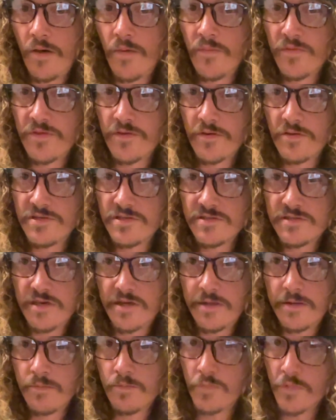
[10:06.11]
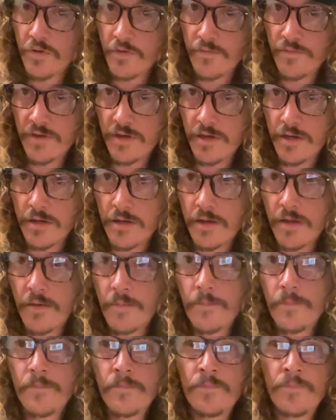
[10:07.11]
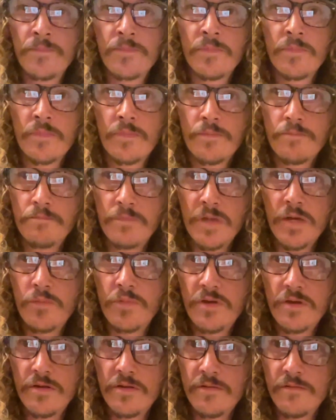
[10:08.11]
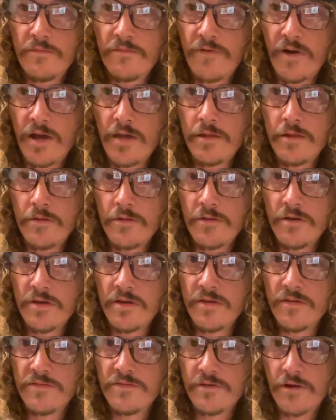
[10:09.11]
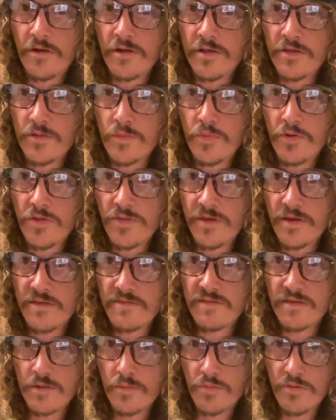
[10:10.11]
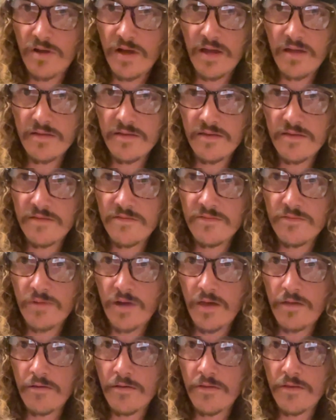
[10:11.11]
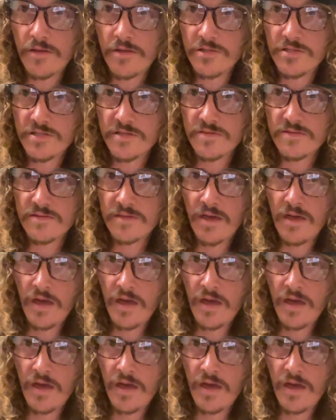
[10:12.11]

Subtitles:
So just getting moving, maybe finally starting to put things into practice rather than just